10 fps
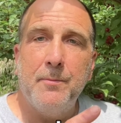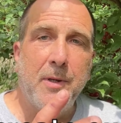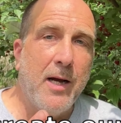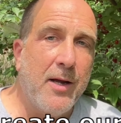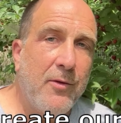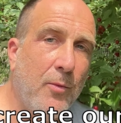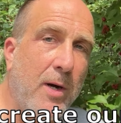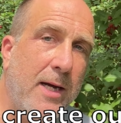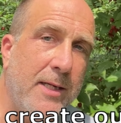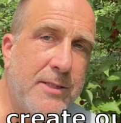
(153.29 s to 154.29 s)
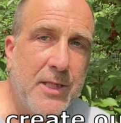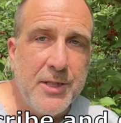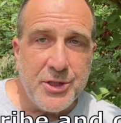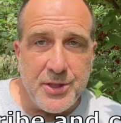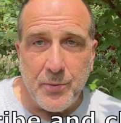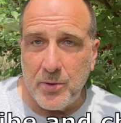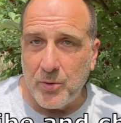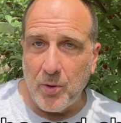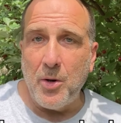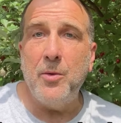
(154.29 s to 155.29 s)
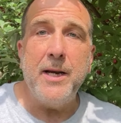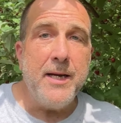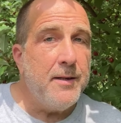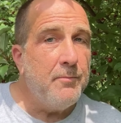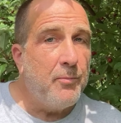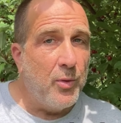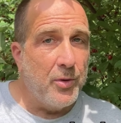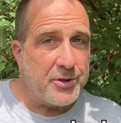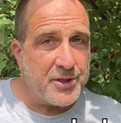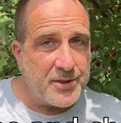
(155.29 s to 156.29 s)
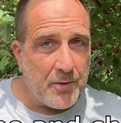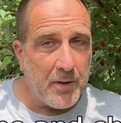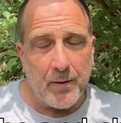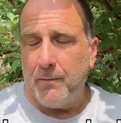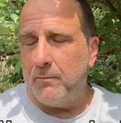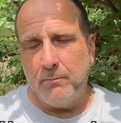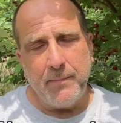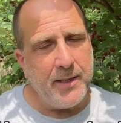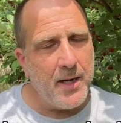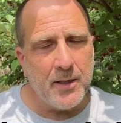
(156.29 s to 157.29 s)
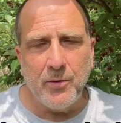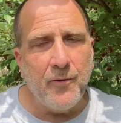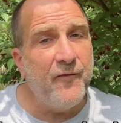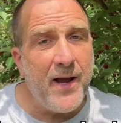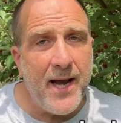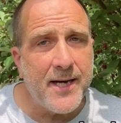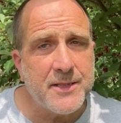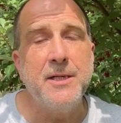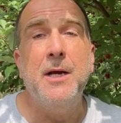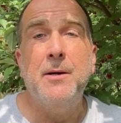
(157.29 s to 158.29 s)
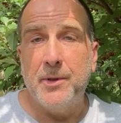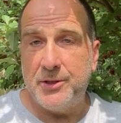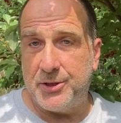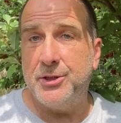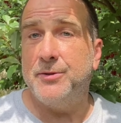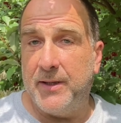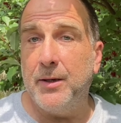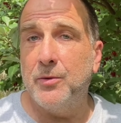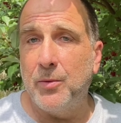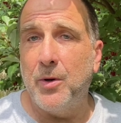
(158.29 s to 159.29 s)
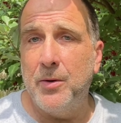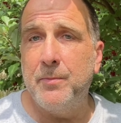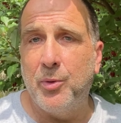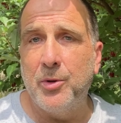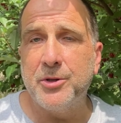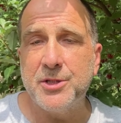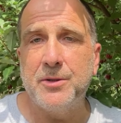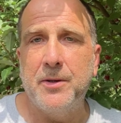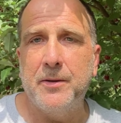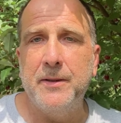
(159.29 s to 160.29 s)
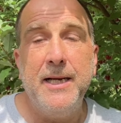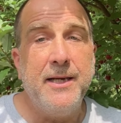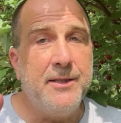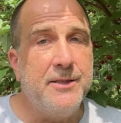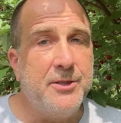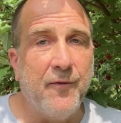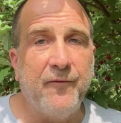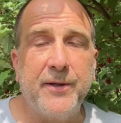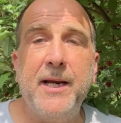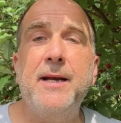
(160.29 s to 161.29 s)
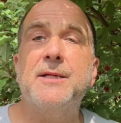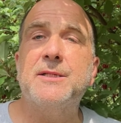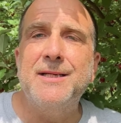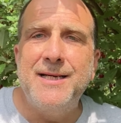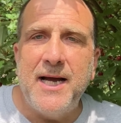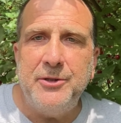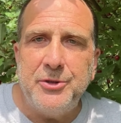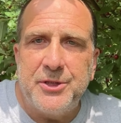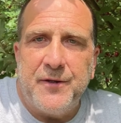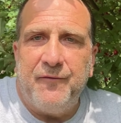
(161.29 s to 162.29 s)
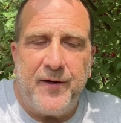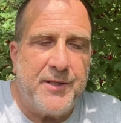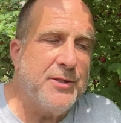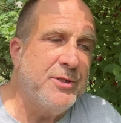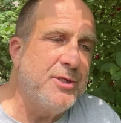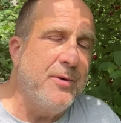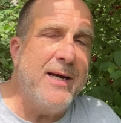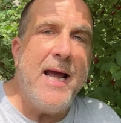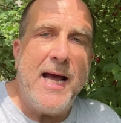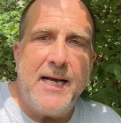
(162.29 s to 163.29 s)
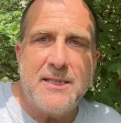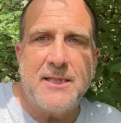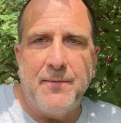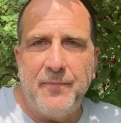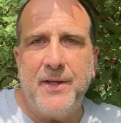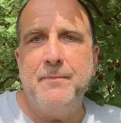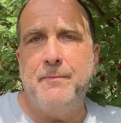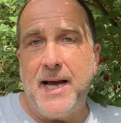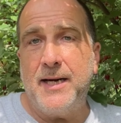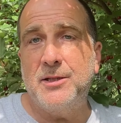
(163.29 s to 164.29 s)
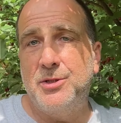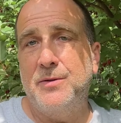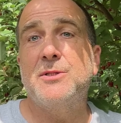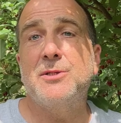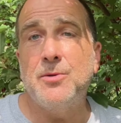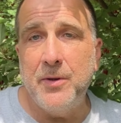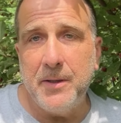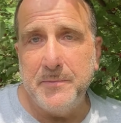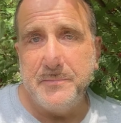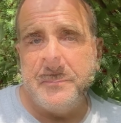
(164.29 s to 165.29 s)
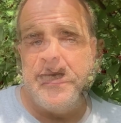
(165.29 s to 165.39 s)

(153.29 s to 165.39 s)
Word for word: But otherwise, she will grow in poor soil. May not grow fast, but they'll grow in poor soil. And don't forget, it's a nitrogen fixer, so it adds something back to the soil.